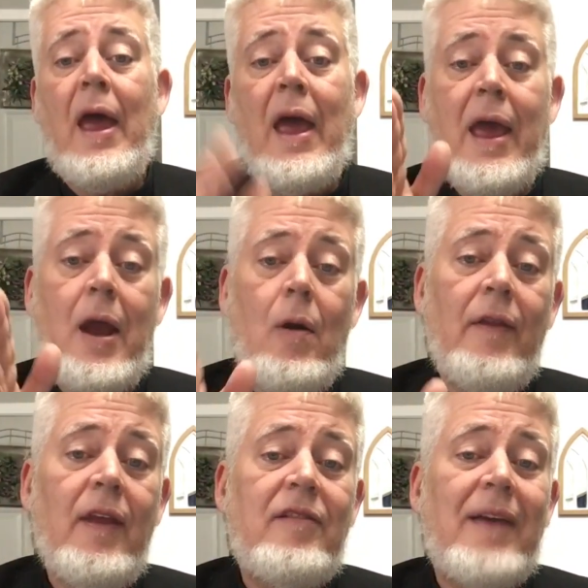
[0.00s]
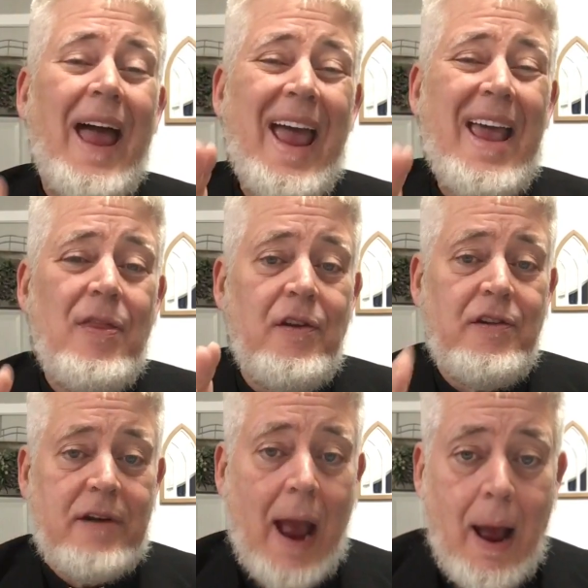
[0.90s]
Here in this eighth
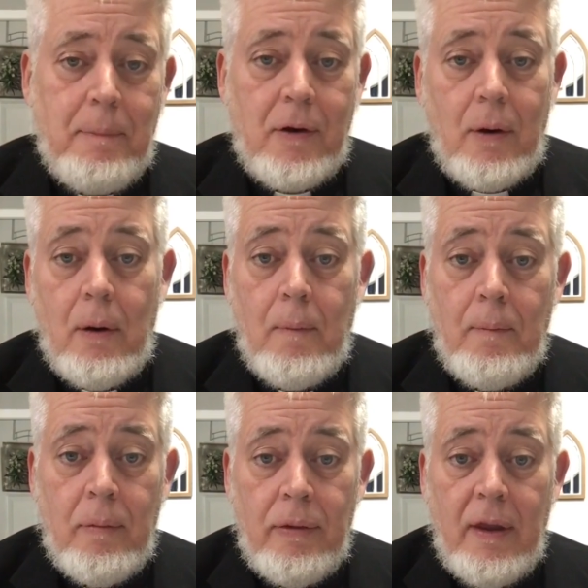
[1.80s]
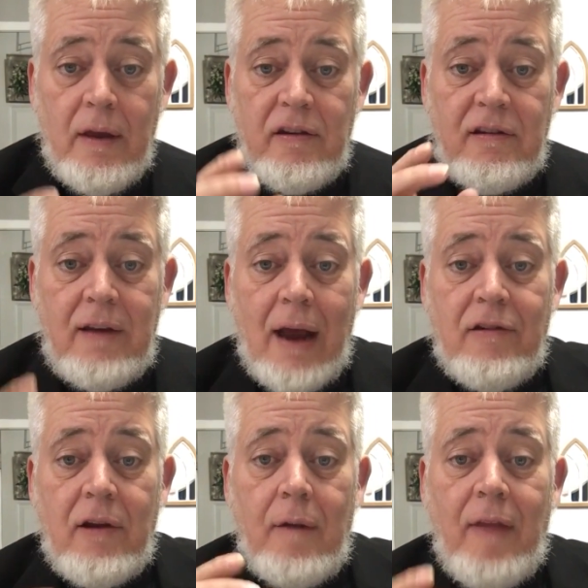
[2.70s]
chapter, this
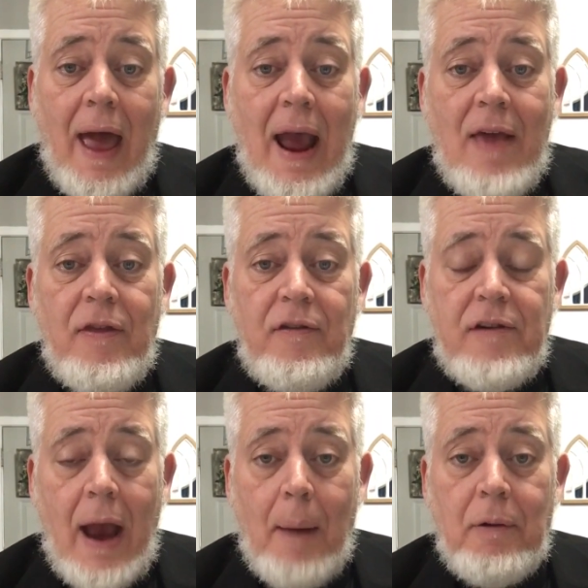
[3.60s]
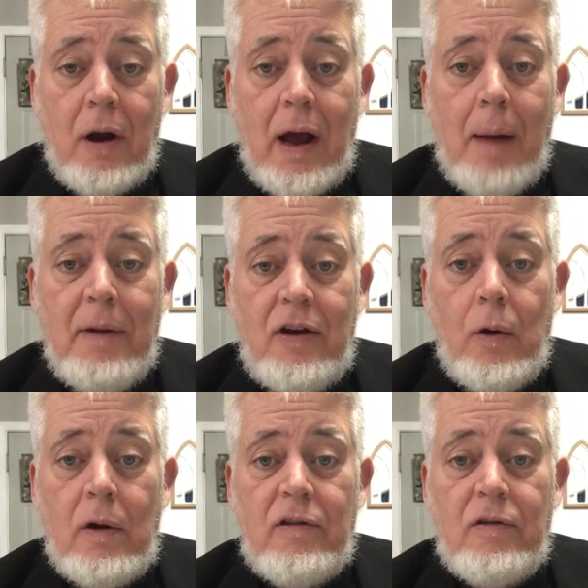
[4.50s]
section of the eighth chapter coming
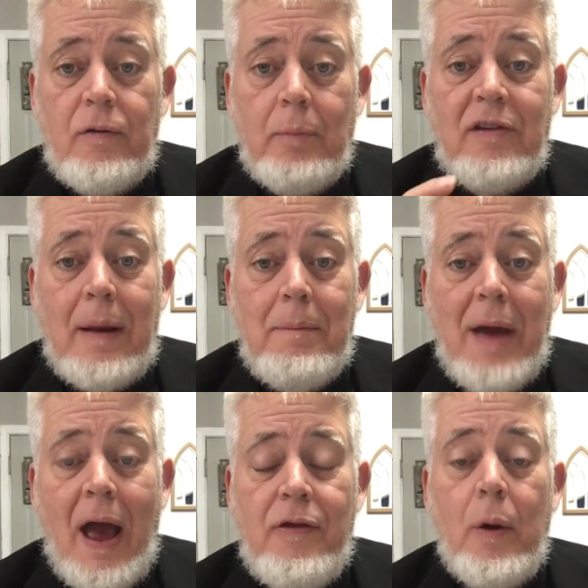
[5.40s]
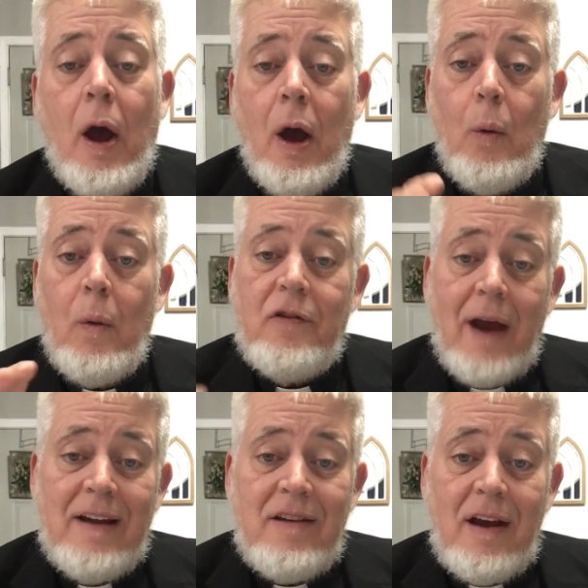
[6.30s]
to us from St. Matthew, which
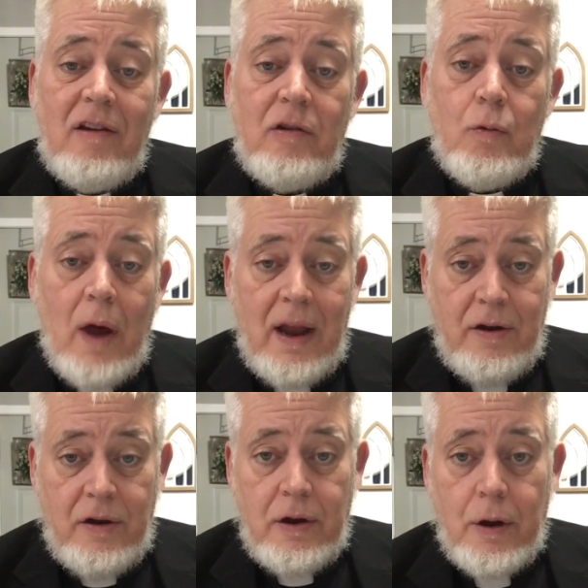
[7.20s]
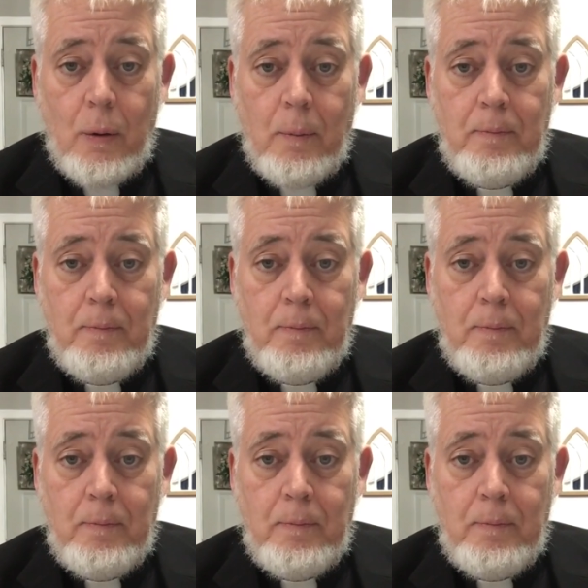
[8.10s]
I just read to you,